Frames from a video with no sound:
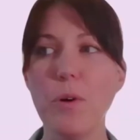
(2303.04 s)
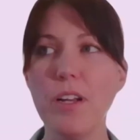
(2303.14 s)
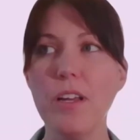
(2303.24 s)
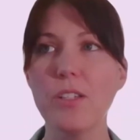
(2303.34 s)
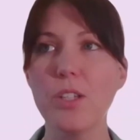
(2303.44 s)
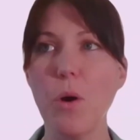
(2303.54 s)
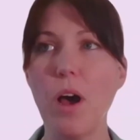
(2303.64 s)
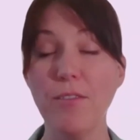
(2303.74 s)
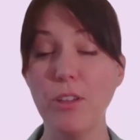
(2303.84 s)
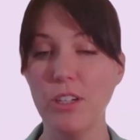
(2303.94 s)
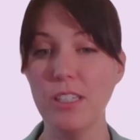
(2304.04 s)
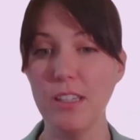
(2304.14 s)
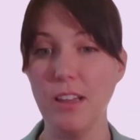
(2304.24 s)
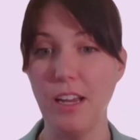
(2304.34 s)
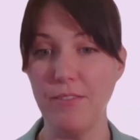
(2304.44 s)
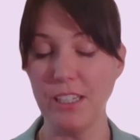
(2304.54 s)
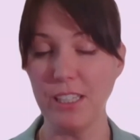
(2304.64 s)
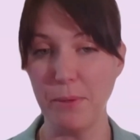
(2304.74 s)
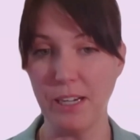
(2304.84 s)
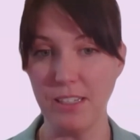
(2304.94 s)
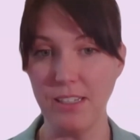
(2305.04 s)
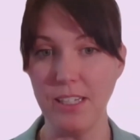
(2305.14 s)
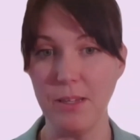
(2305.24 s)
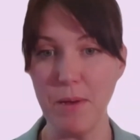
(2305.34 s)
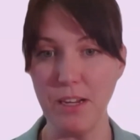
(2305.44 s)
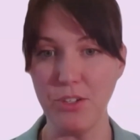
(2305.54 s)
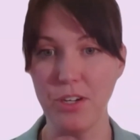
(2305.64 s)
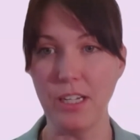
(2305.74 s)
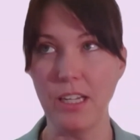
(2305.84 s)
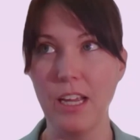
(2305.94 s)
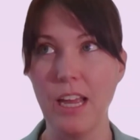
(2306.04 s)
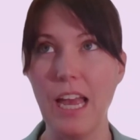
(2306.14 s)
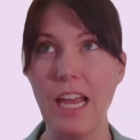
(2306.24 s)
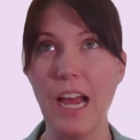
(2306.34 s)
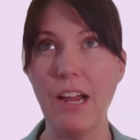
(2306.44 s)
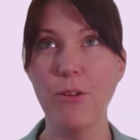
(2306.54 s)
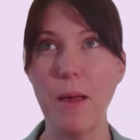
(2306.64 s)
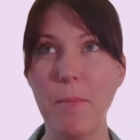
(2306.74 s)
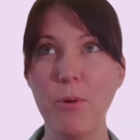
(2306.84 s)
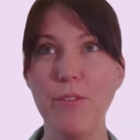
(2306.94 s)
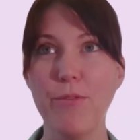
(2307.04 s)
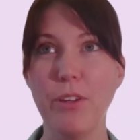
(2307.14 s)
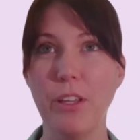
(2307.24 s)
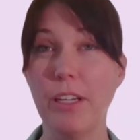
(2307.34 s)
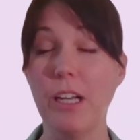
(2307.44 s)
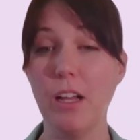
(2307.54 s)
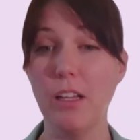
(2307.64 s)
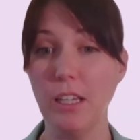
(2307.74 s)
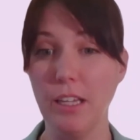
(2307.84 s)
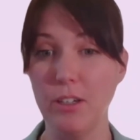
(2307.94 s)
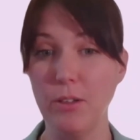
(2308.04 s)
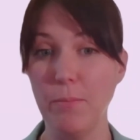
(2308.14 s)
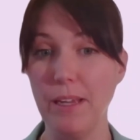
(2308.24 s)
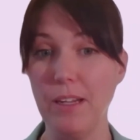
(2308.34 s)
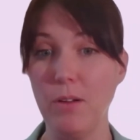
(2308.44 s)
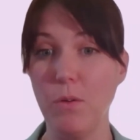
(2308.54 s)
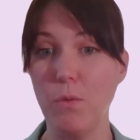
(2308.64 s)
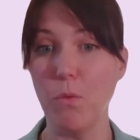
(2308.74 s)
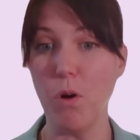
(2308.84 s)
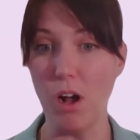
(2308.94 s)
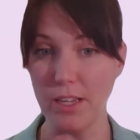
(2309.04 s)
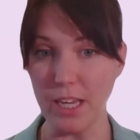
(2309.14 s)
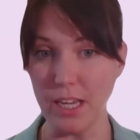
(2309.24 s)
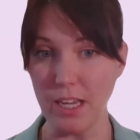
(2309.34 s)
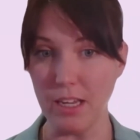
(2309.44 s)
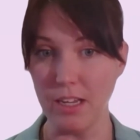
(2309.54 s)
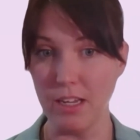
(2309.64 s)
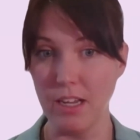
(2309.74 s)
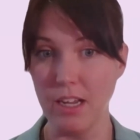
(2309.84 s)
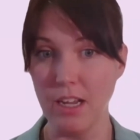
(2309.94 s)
I've looked at the life expectancy metric and I remember it feeling a little bit wonky.